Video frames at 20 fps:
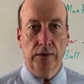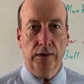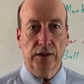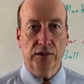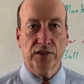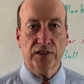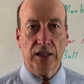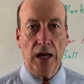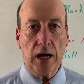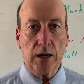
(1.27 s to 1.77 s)

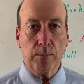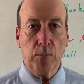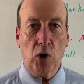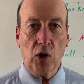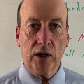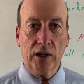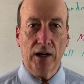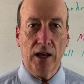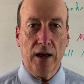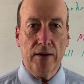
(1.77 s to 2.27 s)
This stock
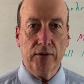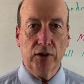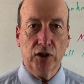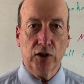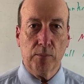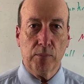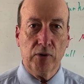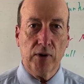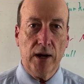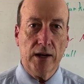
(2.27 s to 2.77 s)
market have you
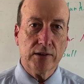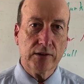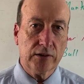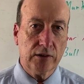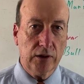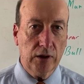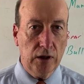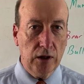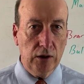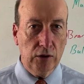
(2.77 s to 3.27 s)

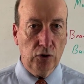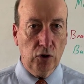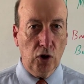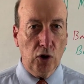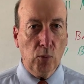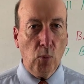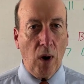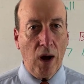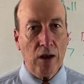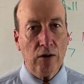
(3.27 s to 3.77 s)
depressed?
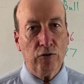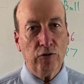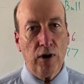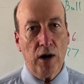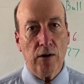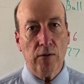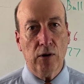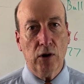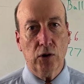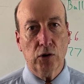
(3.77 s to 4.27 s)
Learn why
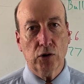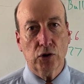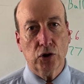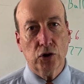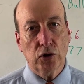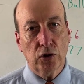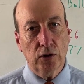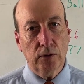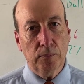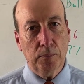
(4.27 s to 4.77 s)
railroaders
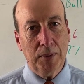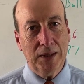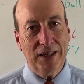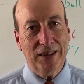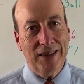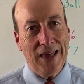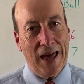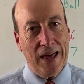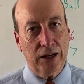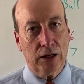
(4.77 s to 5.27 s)
shouldn't
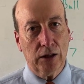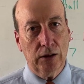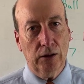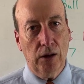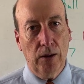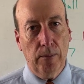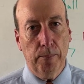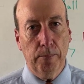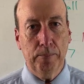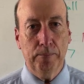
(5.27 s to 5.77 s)
be that
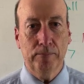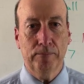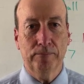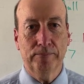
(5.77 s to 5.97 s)
glum.